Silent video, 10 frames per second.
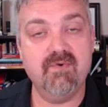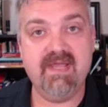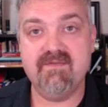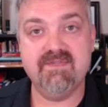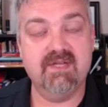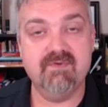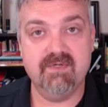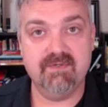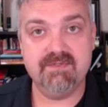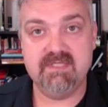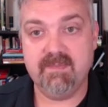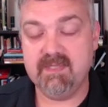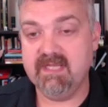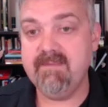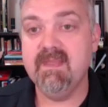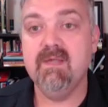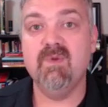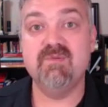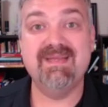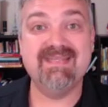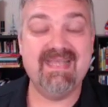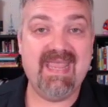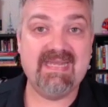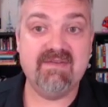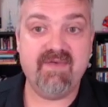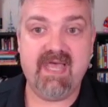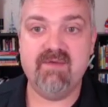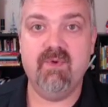don't have centrioles typically, which means they can't divide.